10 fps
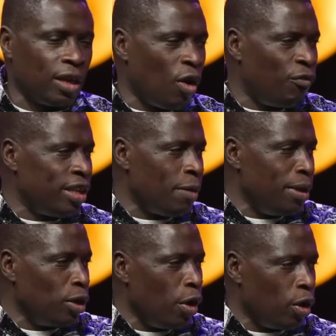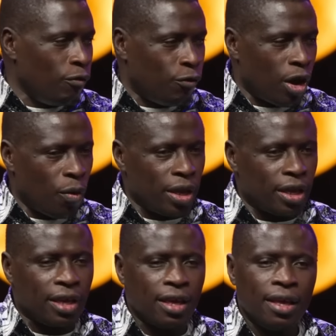The conference had been going on for a
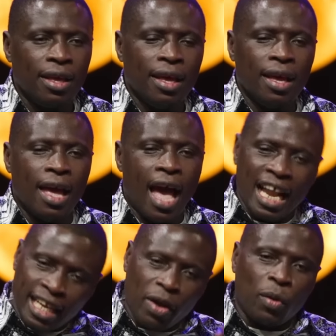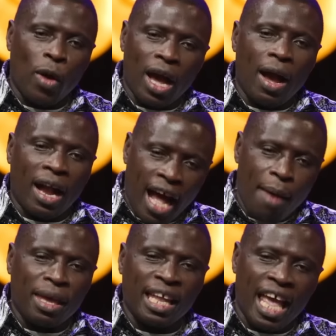week. And they were
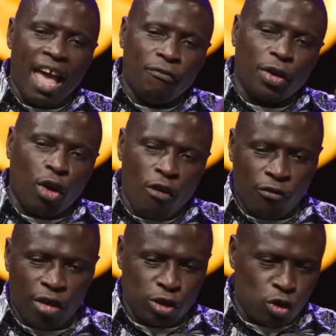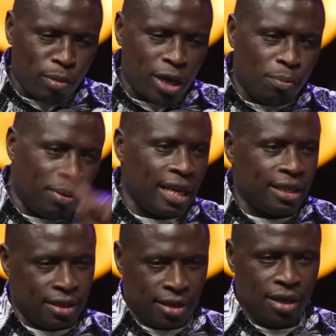coming in every conference to
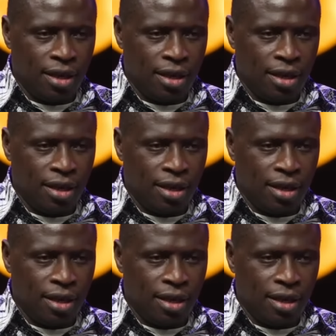manipulate